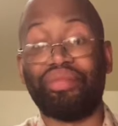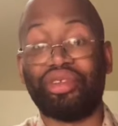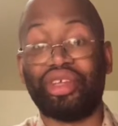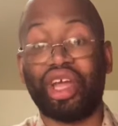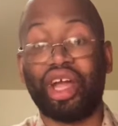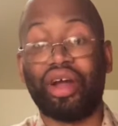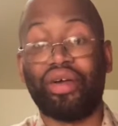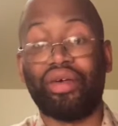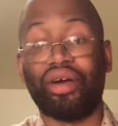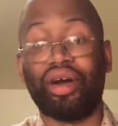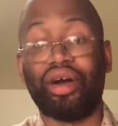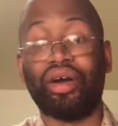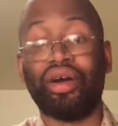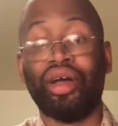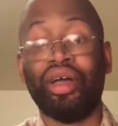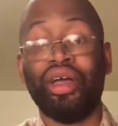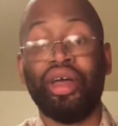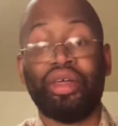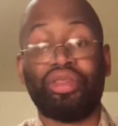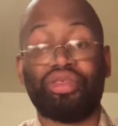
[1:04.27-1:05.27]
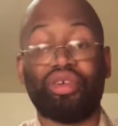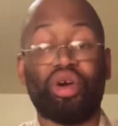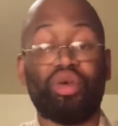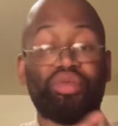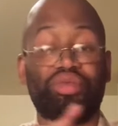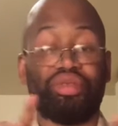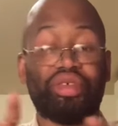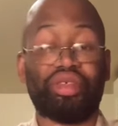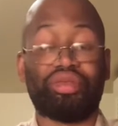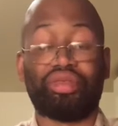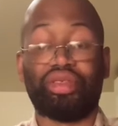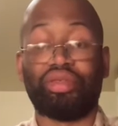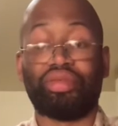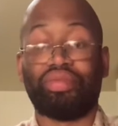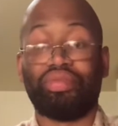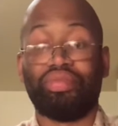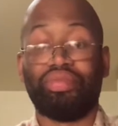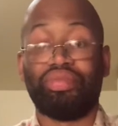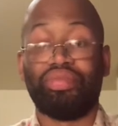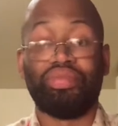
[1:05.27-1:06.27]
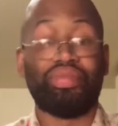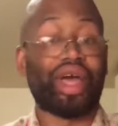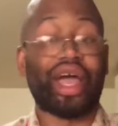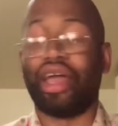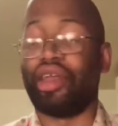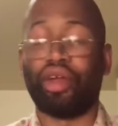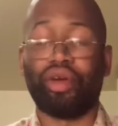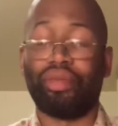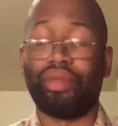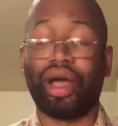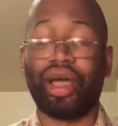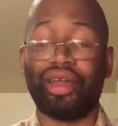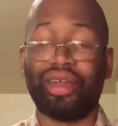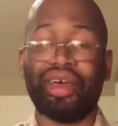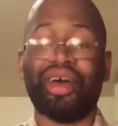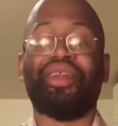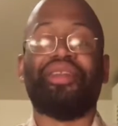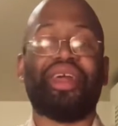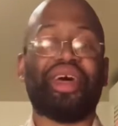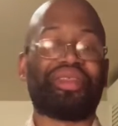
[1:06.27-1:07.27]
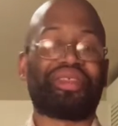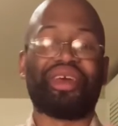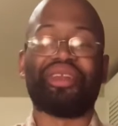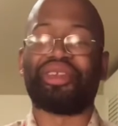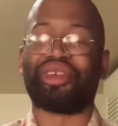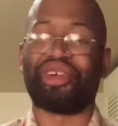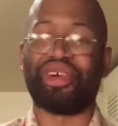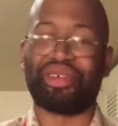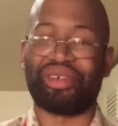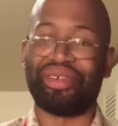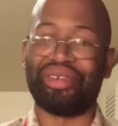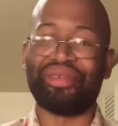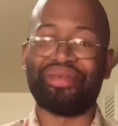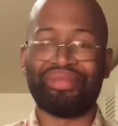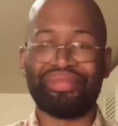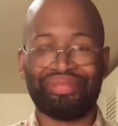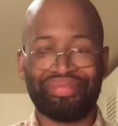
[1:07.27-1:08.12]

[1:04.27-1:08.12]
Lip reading: Tara. So this is... never mind. Let's get to cooking.